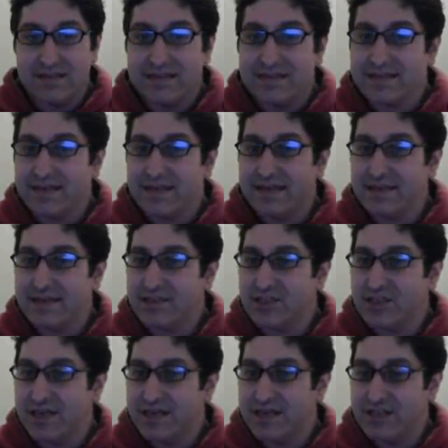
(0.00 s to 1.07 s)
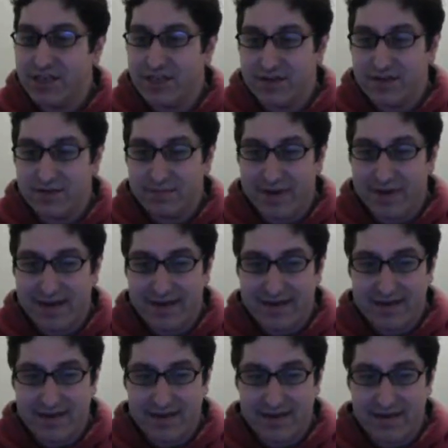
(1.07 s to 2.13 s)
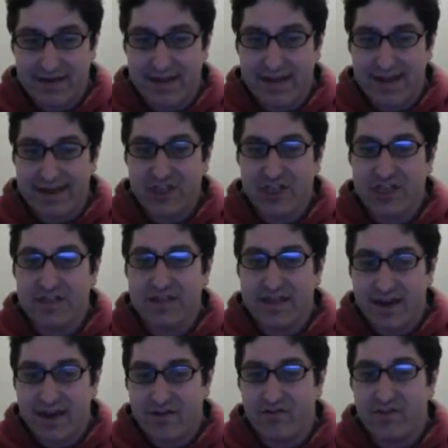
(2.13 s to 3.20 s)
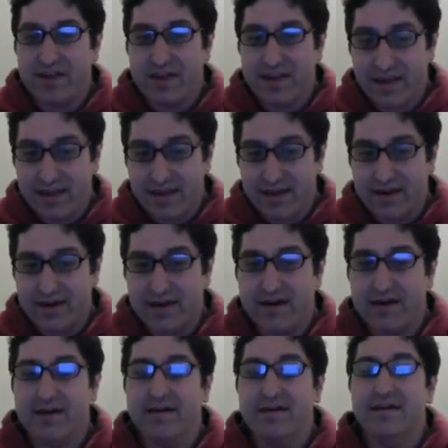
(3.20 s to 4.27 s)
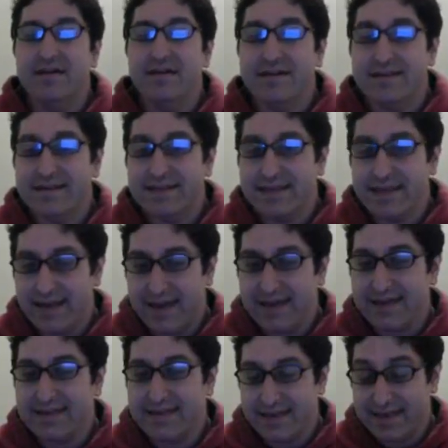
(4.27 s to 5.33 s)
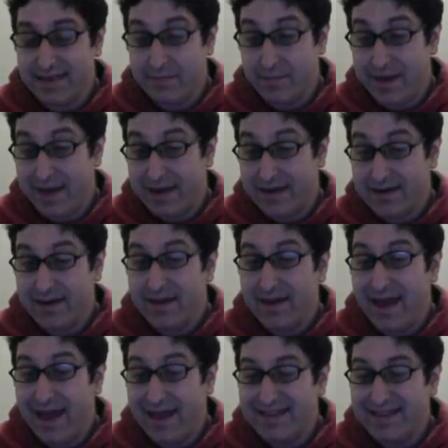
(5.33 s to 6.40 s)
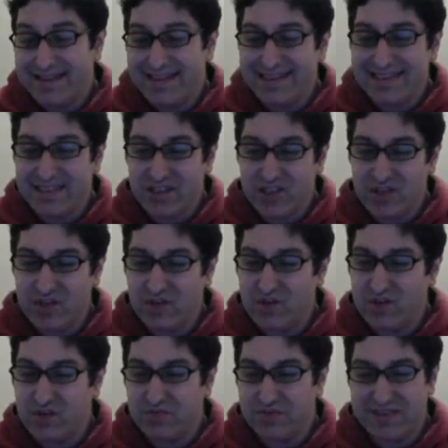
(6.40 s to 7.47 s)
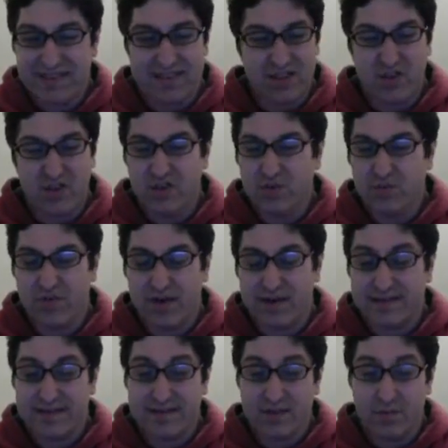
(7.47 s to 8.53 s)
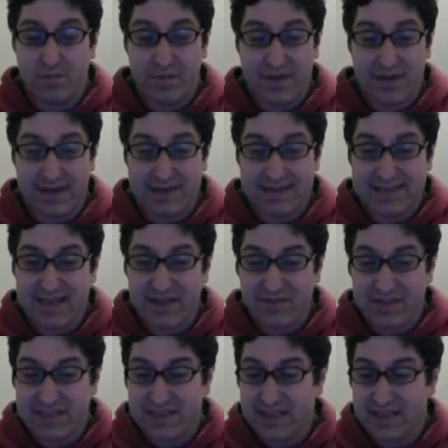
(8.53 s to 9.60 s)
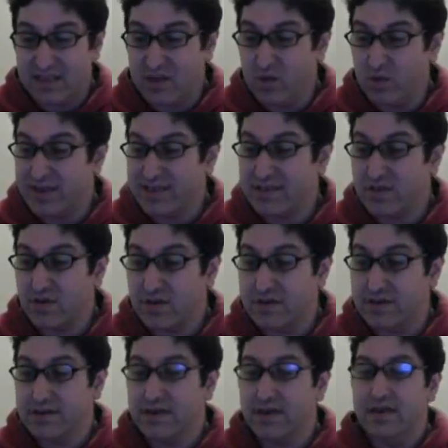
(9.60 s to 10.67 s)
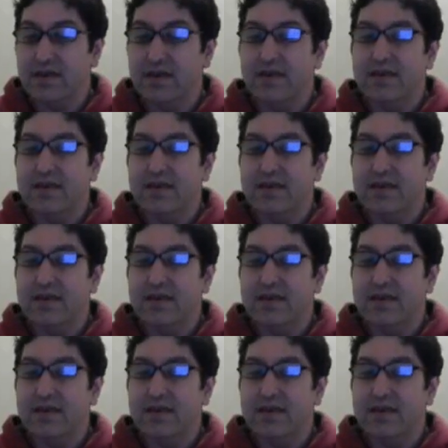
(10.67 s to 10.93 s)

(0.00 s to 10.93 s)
Skin exchange hero pack, legendary gear, select ticket pack, and this is huge. This is a huge price. This could be like $70 US.